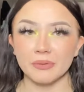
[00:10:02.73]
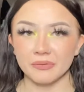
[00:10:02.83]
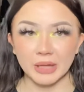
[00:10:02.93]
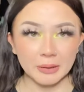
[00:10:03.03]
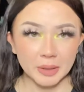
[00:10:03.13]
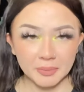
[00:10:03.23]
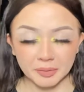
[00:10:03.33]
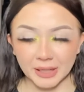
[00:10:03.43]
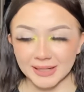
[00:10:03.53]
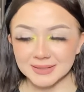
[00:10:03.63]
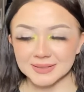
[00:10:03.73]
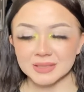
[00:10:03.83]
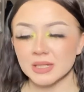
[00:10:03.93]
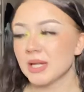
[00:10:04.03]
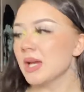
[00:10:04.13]
flat rate price.
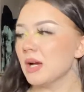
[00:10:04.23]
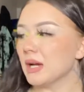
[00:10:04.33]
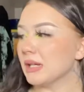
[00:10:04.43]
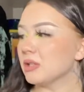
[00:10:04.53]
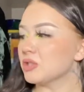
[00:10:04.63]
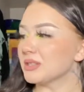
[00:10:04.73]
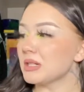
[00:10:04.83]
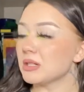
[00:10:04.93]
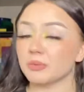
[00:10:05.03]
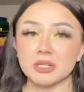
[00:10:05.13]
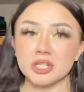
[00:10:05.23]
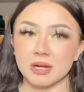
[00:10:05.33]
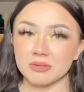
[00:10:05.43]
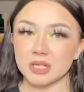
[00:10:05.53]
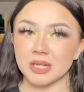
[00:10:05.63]
And you just need to reach
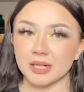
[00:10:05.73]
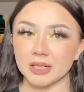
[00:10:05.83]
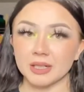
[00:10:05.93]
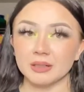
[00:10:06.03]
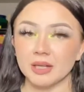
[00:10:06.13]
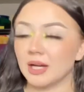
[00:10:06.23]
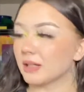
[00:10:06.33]
out to their uh,